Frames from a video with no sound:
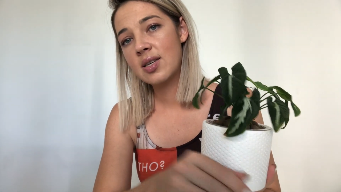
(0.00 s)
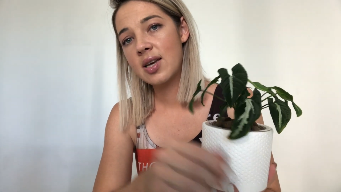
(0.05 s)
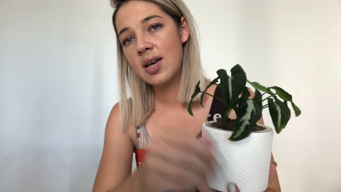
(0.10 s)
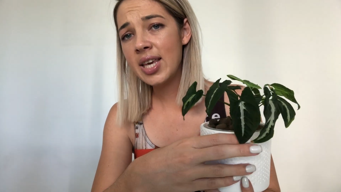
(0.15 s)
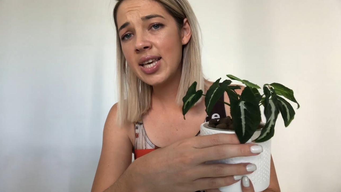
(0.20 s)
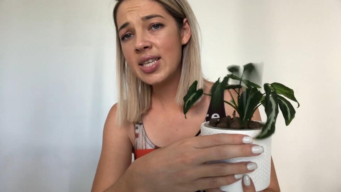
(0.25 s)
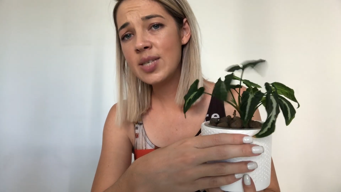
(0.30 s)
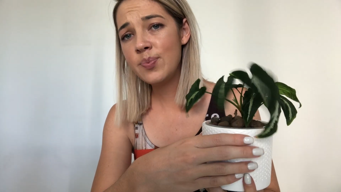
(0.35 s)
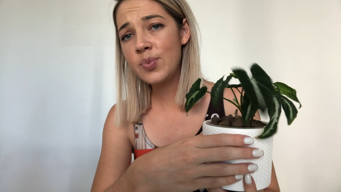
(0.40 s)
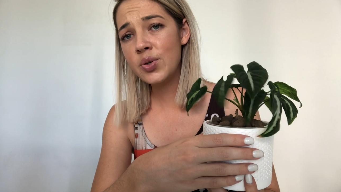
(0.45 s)

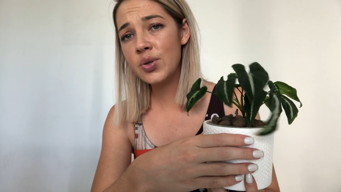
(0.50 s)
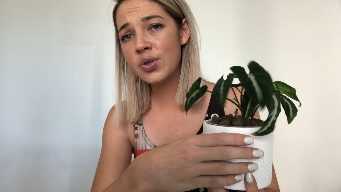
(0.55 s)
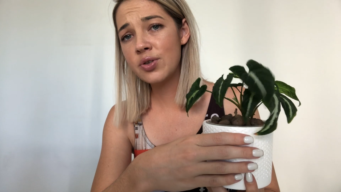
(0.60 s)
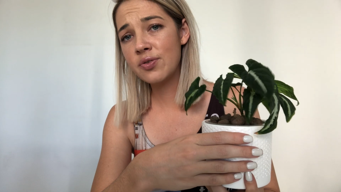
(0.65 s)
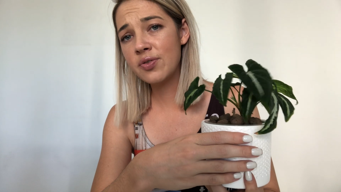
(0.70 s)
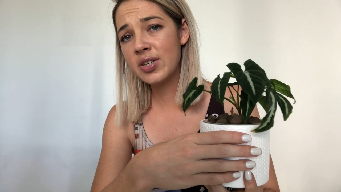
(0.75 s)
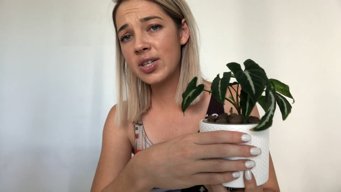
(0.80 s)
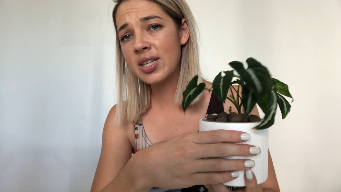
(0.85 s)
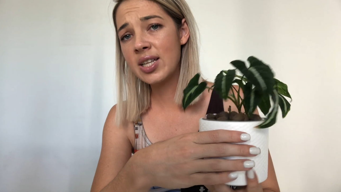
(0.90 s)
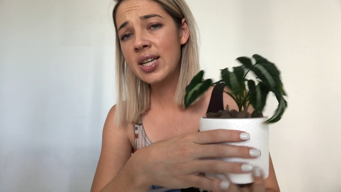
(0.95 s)
He's
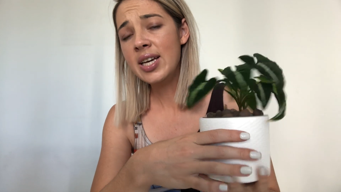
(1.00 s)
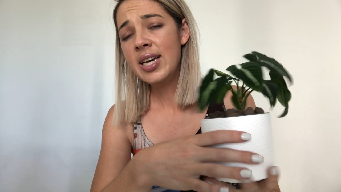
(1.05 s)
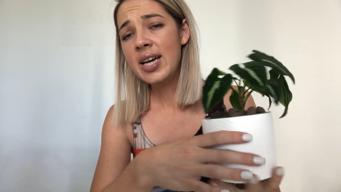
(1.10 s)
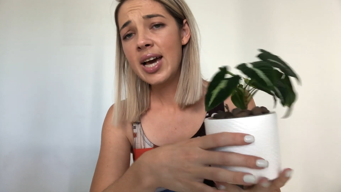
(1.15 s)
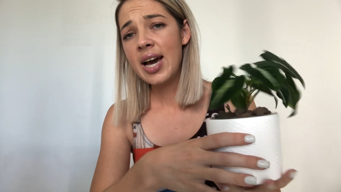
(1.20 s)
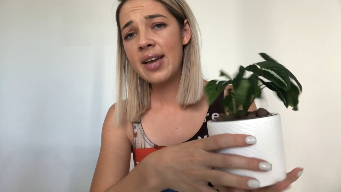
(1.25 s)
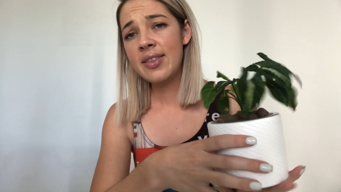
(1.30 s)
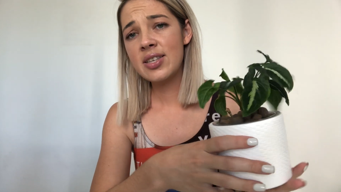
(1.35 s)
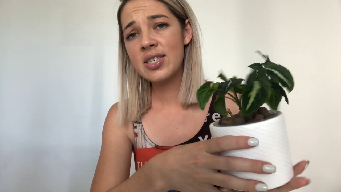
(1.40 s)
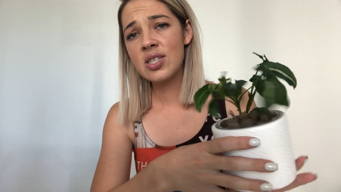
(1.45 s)
beautiful,
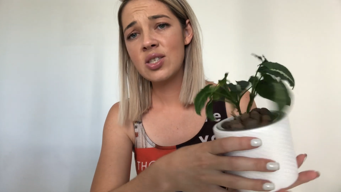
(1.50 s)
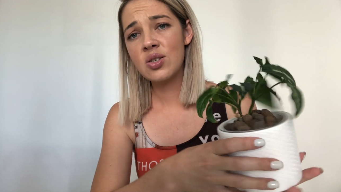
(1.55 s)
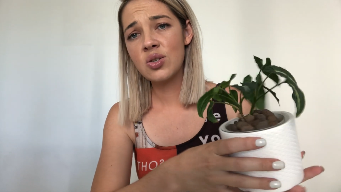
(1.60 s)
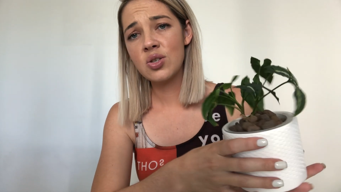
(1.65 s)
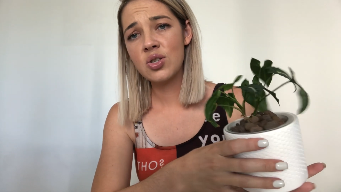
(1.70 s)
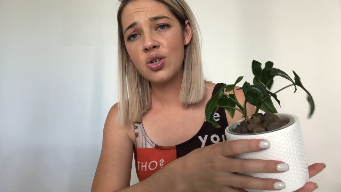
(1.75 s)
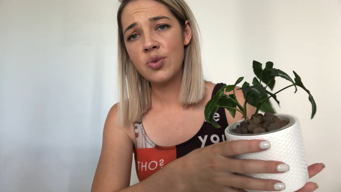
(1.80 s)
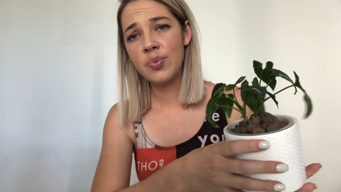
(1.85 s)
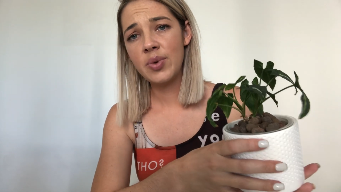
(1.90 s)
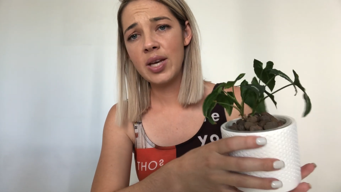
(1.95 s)
and this has
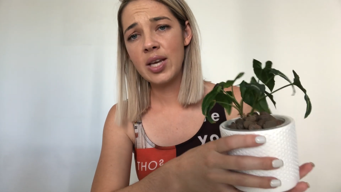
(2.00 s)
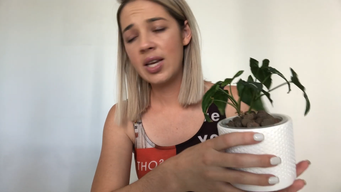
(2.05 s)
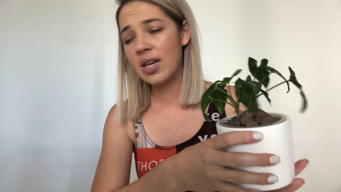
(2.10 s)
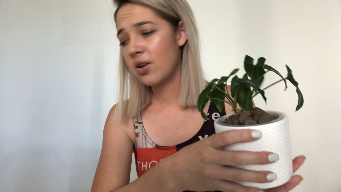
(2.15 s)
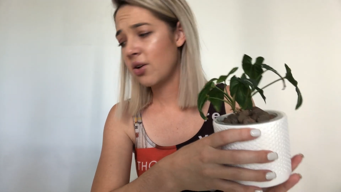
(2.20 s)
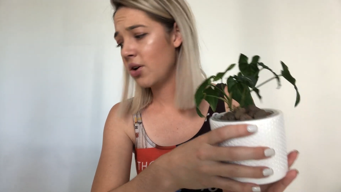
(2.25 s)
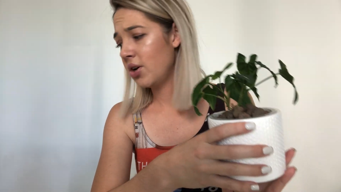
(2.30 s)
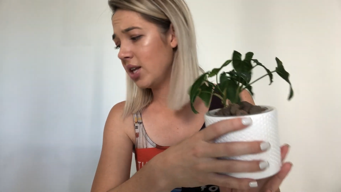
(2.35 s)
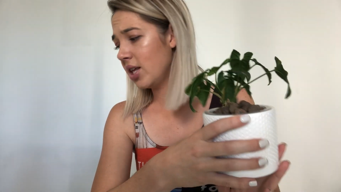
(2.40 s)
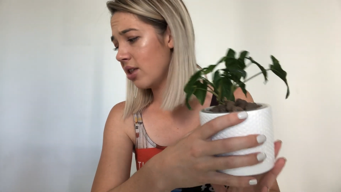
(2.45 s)
also been
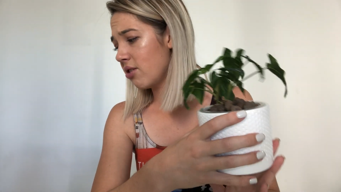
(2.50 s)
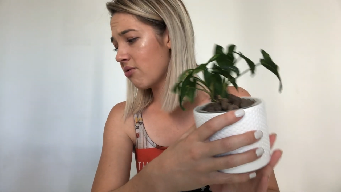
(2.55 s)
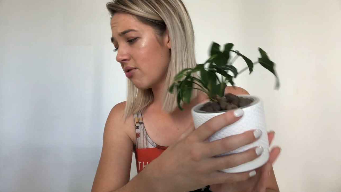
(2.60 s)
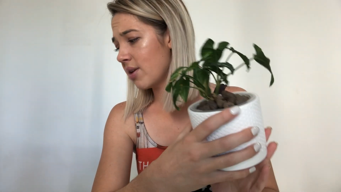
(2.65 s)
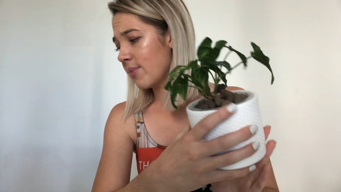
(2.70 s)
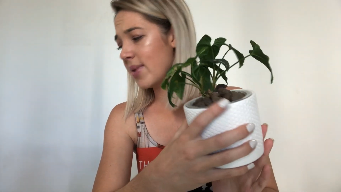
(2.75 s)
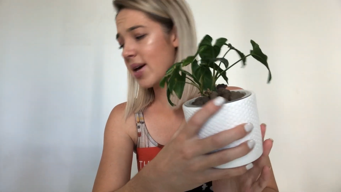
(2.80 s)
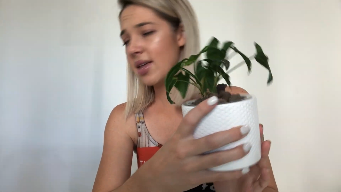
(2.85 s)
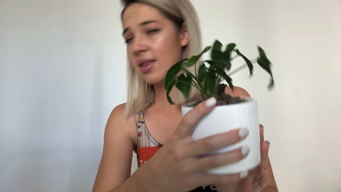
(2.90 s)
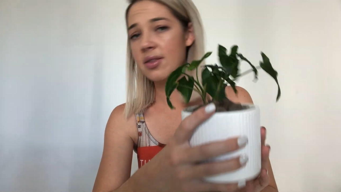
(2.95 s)
only 3
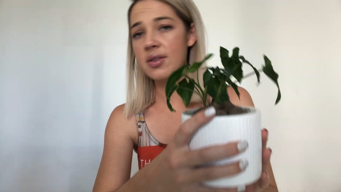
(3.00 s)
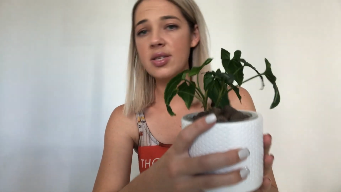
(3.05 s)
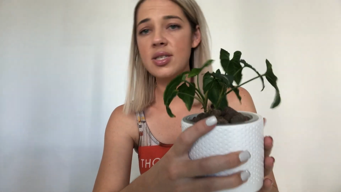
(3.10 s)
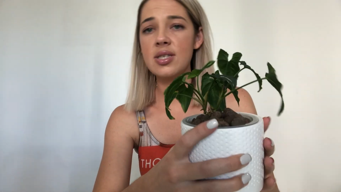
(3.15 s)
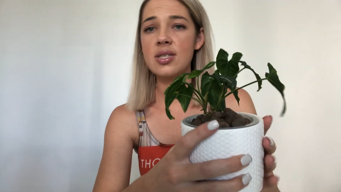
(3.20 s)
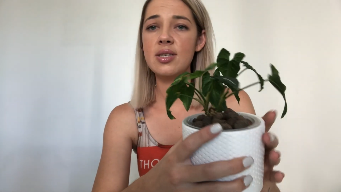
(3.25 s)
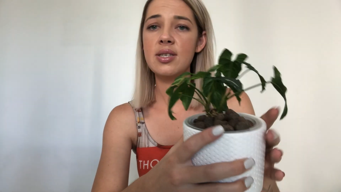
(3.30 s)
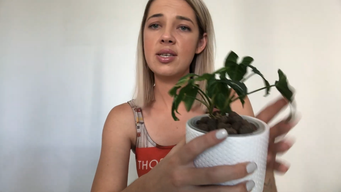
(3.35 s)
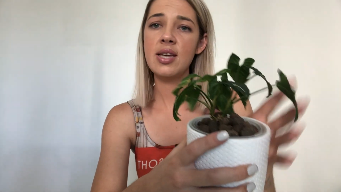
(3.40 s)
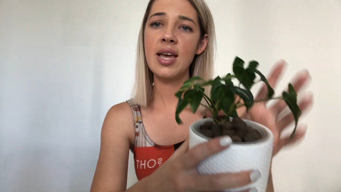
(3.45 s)

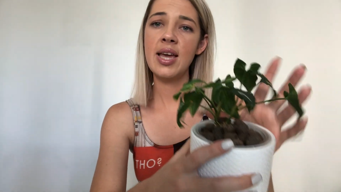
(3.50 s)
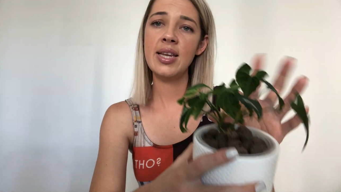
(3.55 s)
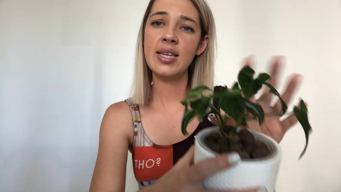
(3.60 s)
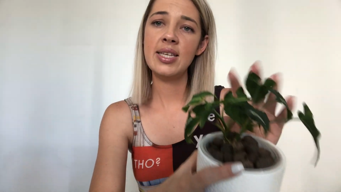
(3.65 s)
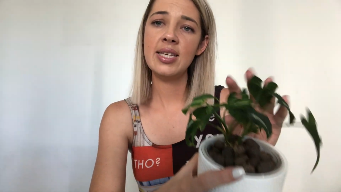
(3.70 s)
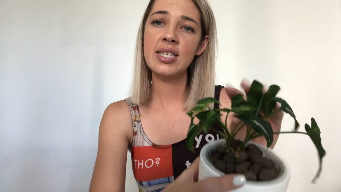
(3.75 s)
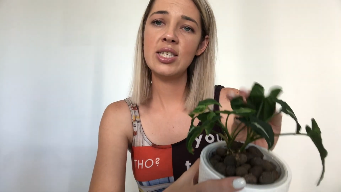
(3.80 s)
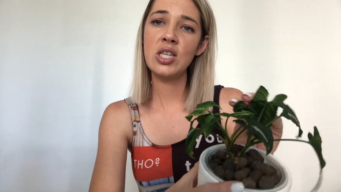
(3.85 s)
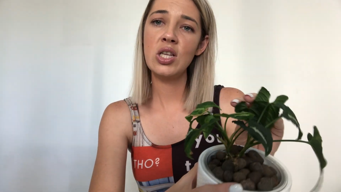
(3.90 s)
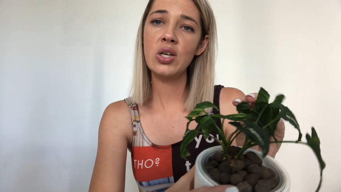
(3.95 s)
months, and
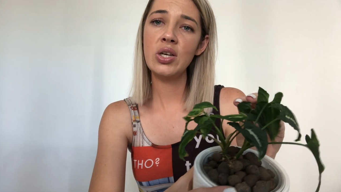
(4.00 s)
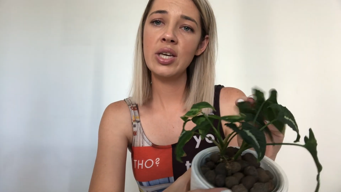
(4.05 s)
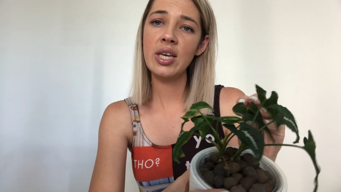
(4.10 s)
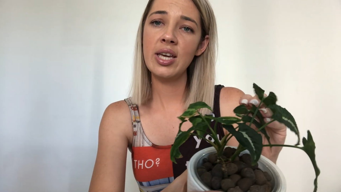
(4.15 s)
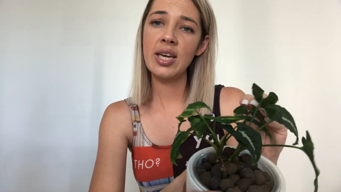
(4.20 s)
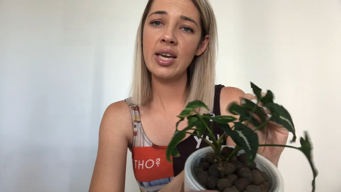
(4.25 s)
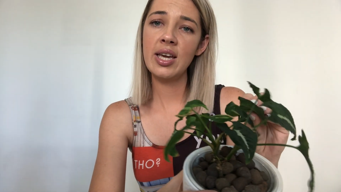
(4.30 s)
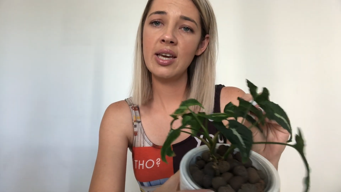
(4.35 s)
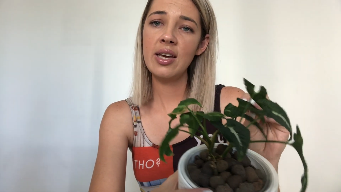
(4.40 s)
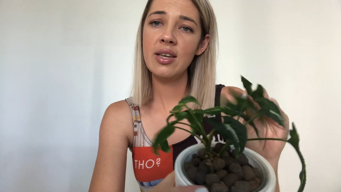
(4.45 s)
he's
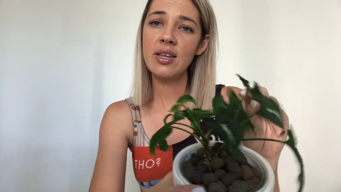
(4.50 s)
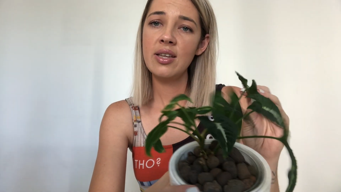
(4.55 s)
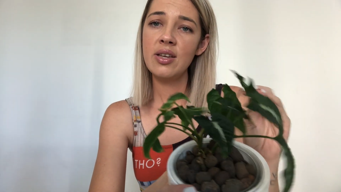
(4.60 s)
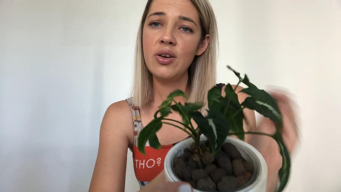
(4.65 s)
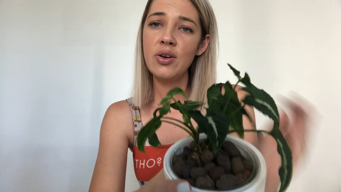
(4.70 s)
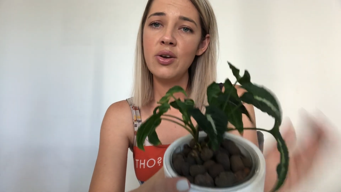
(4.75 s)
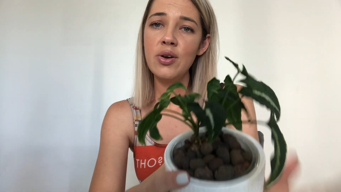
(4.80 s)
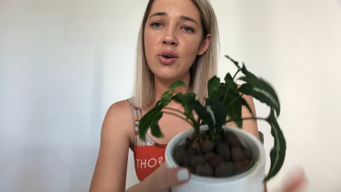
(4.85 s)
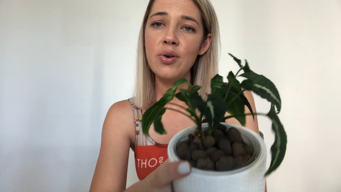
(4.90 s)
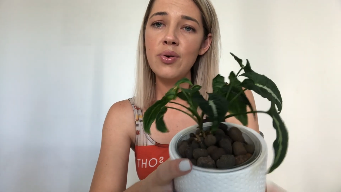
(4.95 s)
looking
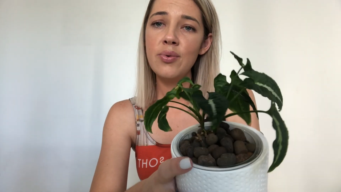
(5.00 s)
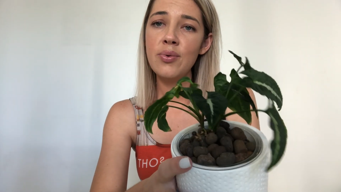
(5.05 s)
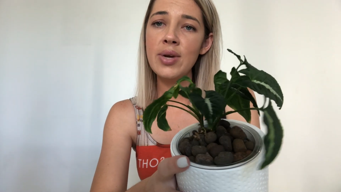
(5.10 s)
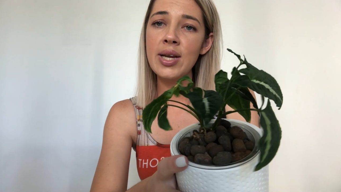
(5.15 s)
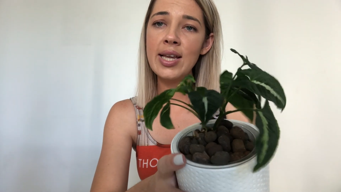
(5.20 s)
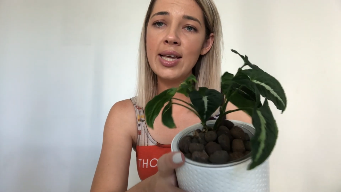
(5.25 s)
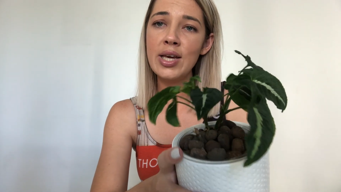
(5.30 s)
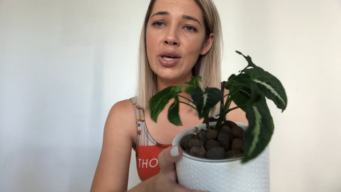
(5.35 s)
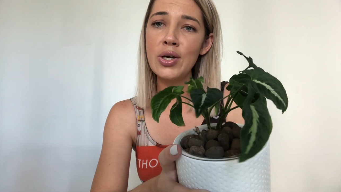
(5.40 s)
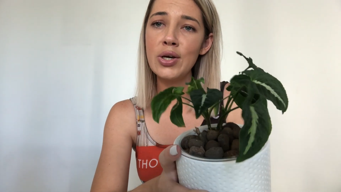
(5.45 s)

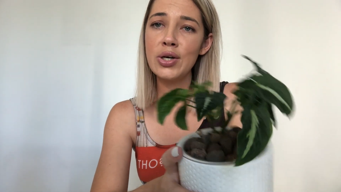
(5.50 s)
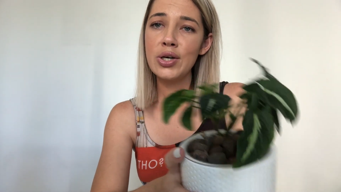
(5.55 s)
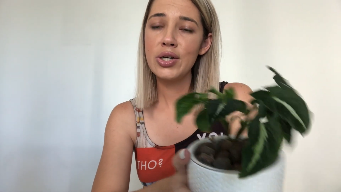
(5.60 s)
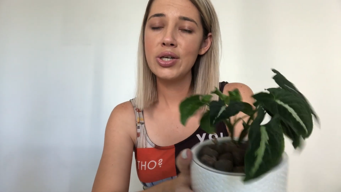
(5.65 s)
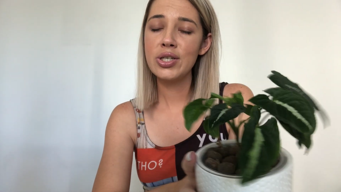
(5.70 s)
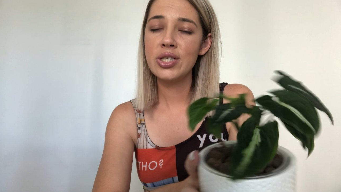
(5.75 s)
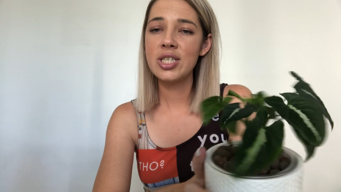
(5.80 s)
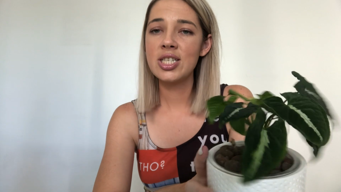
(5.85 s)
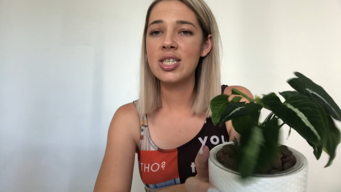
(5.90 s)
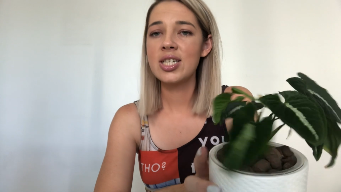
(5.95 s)
really
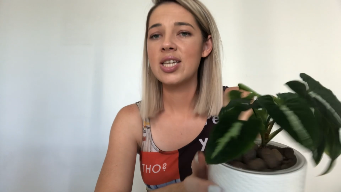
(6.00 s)
good.